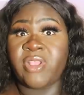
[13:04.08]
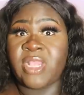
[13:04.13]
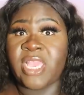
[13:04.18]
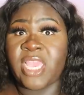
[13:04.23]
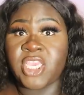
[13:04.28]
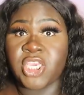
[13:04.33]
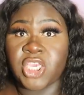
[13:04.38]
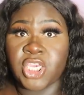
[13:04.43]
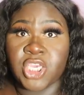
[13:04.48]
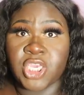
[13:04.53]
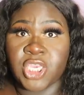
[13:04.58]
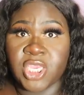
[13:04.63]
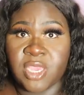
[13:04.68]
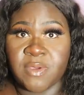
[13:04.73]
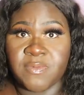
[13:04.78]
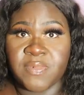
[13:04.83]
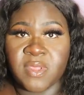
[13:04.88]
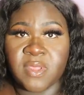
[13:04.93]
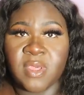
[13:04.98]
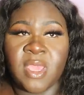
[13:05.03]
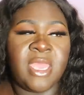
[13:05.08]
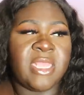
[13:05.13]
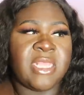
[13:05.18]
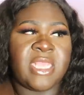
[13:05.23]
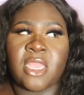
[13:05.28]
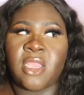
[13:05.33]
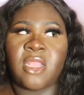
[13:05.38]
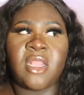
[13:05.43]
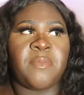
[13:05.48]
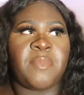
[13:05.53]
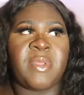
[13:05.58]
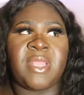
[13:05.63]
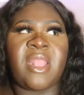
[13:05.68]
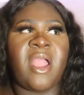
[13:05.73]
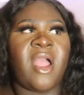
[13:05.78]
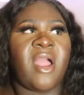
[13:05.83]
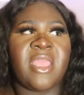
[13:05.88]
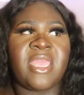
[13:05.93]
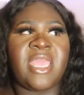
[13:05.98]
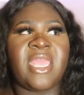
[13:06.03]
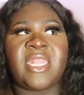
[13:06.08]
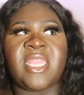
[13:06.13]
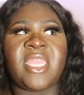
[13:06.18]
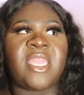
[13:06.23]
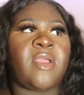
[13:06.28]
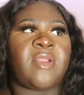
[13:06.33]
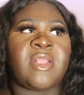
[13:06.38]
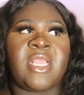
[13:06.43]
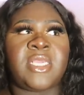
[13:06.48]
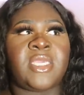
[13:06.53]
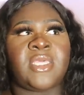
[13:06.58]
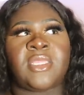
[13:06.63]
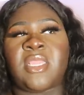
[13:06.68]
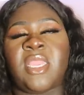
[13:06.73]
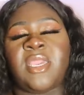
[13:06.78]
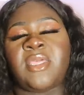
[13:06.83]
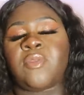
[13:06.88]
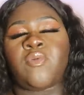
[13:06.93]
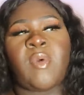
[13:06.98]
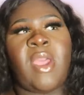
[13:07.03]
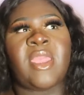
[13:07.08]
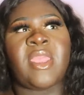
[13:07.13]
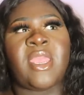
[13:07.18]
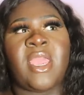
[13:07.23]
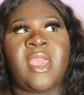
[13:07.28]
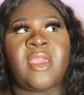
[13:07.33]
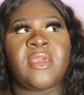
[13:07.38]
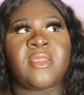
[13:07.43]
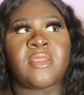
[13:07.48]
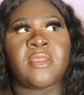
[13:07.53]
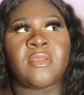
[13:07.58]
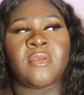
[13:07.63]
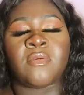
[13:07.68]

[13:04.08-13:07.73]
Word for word: relationships, they're going to be like, oh yeah, the girl that just dates white guys.